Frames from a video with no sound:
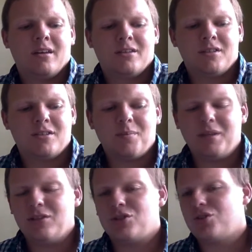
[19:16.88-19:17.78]
So
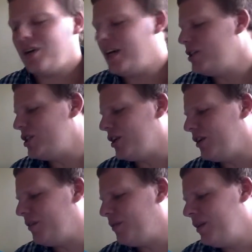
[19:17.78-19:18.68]
something's strange here,
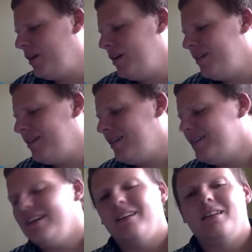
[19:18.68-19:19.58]
and if you
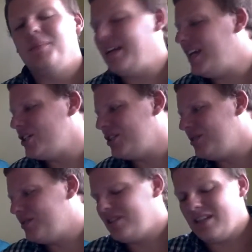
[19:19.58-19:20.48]
did elimination,
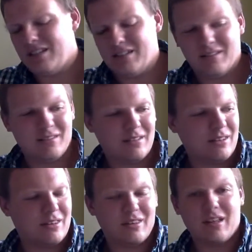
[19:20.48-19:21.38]
you'd see
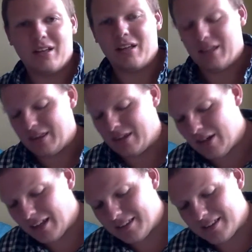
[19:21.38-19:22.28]
you
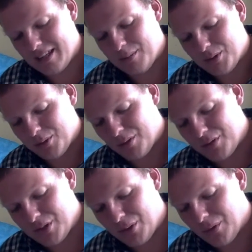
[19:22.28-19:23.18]
get the same sort of
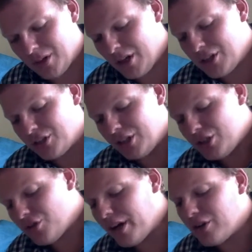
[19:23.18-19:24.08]
result. So let's
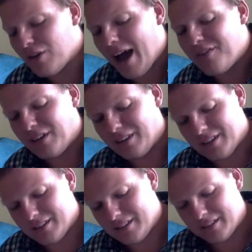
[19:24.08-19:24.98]
try graphing
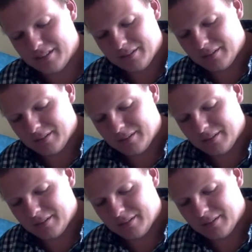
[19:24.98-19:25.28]
this.